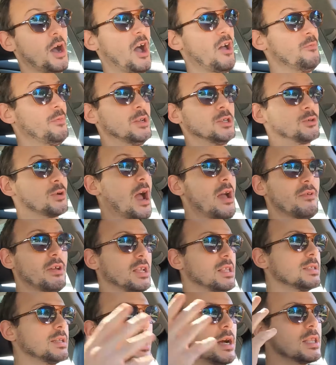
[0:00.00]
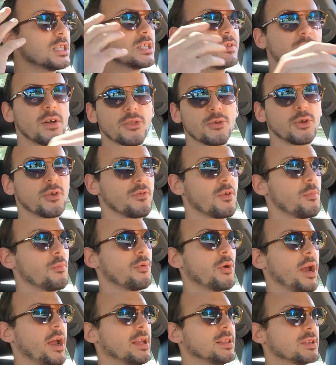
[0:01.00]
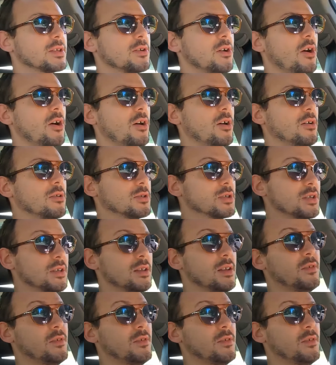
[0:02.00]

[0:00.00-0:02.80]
I've been driving tons of other different brands cars.